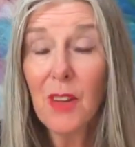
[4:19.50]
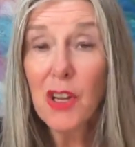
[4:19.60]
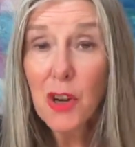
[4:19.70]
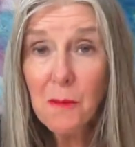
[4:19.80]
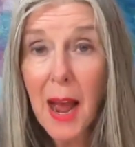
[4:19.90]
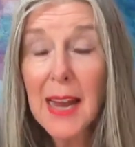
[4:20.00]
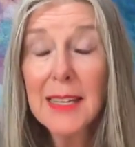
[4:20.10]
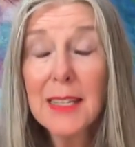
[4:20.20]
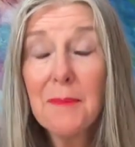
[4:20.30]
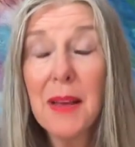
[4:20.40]
your
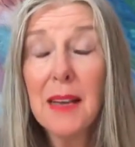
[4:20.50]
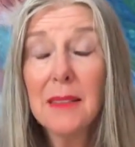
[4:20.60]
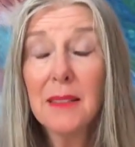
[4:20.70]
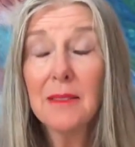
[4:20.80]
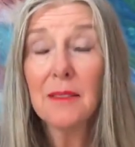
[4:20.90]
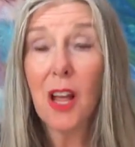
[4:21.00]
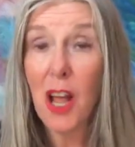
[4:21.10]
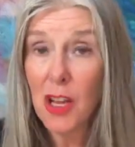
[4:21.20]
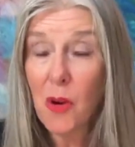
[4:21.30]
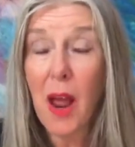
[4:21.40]
mind is a mess,
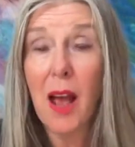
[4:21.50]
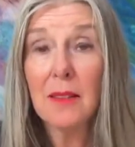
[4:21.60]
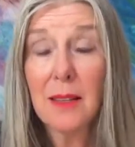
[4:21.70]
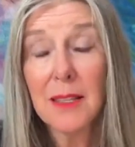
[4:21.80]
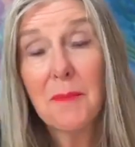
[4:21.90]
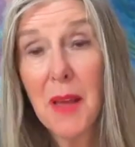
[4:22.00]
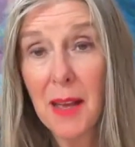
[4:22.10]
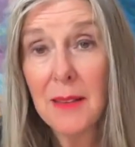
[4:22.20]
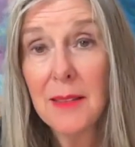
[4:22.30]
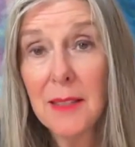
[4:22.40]
your house is a
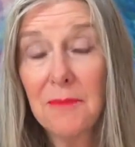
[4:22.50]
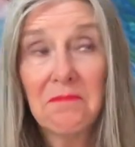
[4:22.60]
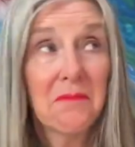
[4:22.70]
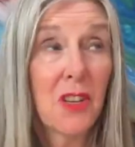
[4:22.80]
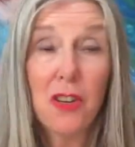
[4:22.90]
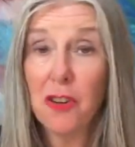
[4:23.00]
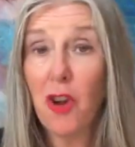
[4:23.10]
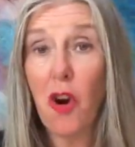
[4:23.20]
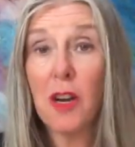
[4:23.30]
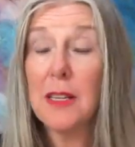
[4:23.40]
mess, your
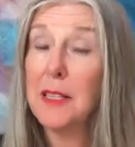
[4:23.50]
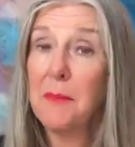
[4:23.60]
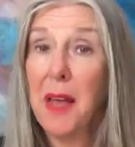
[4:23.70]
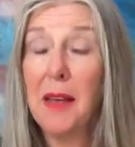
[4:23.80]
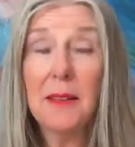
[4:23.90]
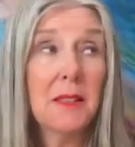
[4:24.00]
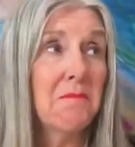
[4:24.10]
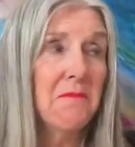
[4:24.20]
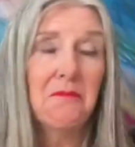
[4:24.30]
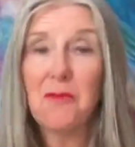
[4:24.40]
yard is a mess,
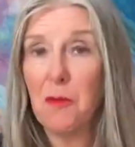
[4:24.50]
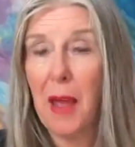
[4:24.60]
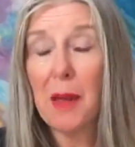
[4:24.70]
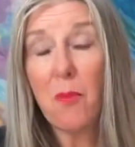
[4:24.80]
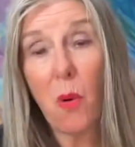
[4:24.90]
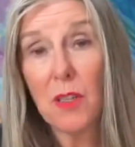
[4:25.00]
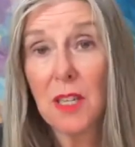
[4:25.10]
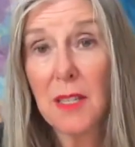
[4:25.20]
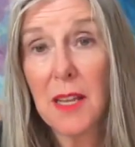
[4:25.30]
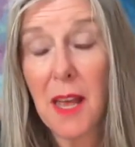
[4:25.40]
your back
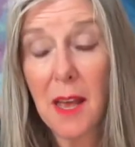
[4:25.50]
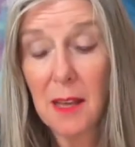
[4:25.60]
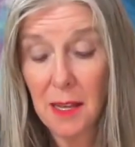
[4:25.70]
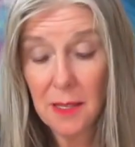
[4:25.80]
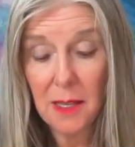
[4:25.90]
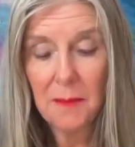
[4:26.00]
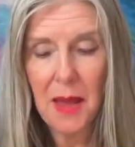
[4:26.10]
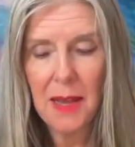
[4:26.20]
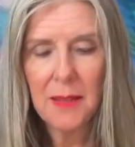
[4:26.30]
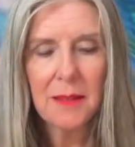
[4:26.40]
porch is a, yet, is a
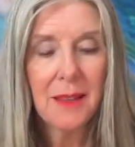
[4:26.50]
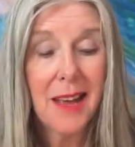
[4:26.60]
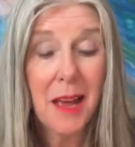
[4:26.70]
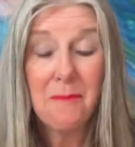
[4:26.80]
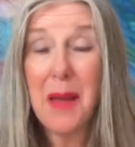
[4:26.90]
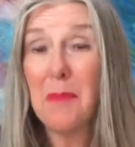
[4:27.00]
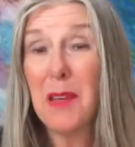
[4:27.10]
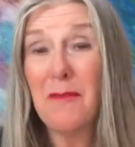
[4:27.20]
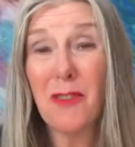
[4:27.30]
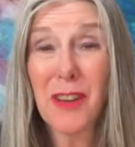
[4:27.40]
mess,
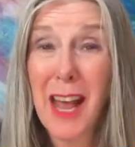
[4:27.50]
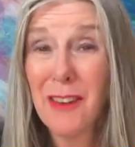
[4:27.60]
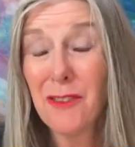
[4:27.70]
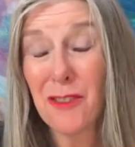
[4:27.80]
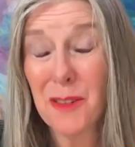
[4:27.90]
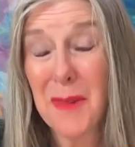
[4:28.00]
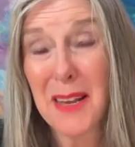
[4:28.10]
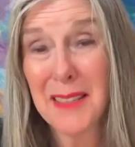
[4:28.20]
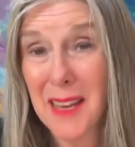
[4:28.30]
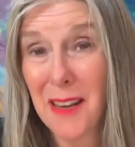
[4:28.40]
maybe even your calendar's a
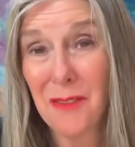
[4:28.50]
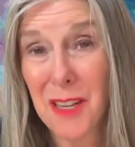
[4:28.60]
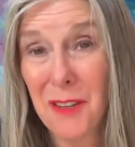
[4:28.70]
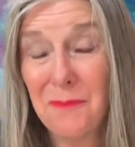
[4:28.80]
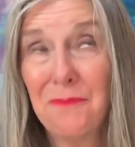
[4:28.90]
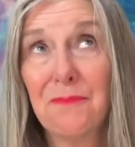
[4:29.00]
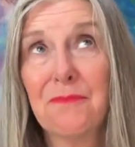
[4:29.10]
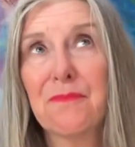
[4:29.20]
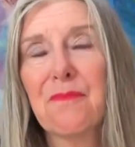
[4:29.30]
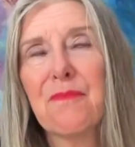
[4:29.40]
mess. I don't know.
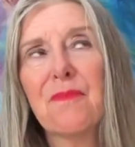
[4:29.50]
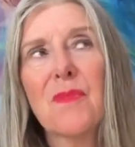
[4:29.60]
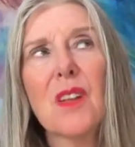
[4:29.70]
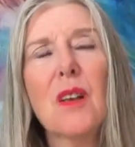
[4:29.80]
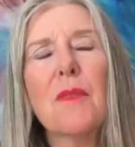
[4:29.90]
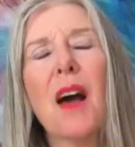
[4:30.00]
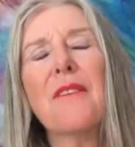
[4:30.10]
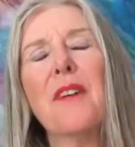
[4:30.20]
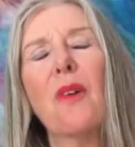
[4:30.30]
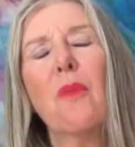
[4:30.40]
I
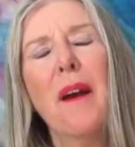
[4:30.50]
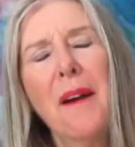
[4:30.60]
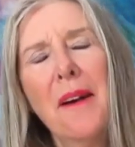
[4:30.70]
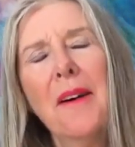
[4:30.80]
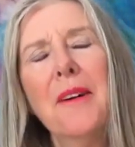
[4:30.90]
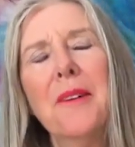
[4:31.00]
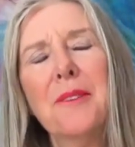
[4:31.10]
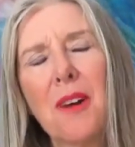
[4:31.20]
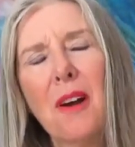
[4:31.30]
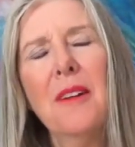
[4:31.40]
thought,
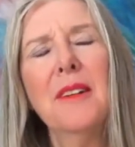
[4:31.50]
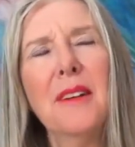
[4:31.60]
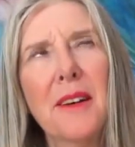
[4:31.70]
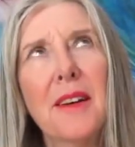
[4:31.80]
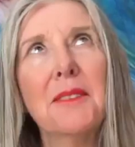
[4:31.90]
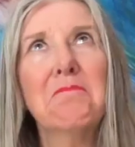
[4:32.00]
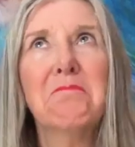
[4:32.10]
wow, Donna,